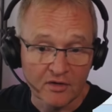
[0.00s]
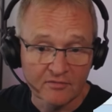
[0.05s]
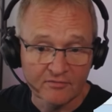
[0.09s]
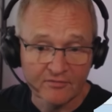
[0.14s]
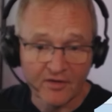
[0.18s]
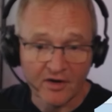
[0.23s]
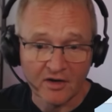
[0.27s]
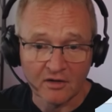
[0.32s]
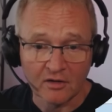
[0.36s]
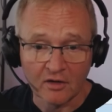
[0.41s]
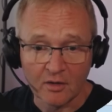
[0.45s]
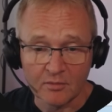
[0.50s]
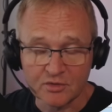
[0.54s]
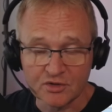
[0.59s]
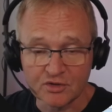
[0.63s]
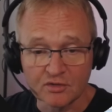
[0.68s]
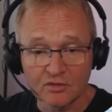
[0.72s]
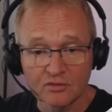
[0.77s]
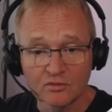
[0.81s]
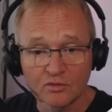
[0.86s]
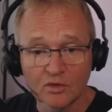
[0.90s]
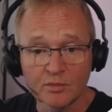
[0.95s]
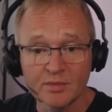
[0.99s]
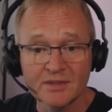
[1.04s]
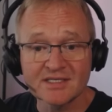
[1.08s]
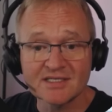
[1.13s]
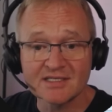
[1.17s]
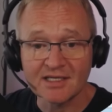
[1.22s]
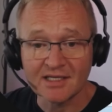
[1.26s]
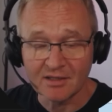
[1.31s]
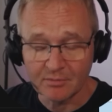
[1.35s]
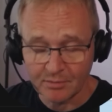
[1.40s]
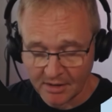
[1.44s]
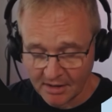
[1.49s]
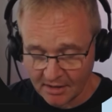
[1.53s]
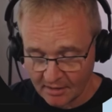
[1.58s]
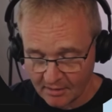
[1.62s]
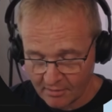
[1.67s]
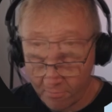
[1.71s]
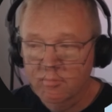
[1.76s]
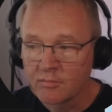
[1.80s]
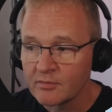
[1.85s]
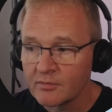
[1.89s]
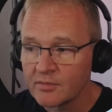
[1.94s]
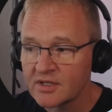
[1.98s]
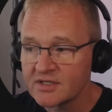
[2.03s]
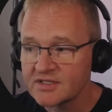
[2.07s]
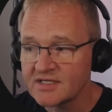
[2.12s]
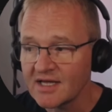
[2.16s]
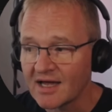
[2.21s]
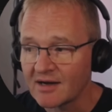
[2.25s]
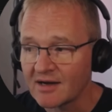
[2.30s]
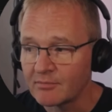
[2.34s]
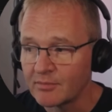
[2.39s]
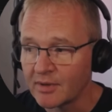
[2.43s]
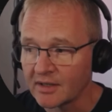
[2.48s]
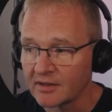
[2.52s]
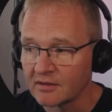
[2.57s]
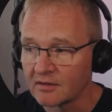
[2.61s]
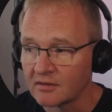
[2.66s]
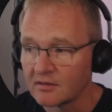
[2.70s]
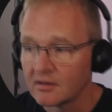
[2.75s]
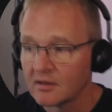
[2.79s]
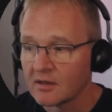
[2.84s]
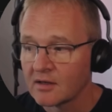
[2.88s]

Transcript: and final option will be Sleeping press the Add button.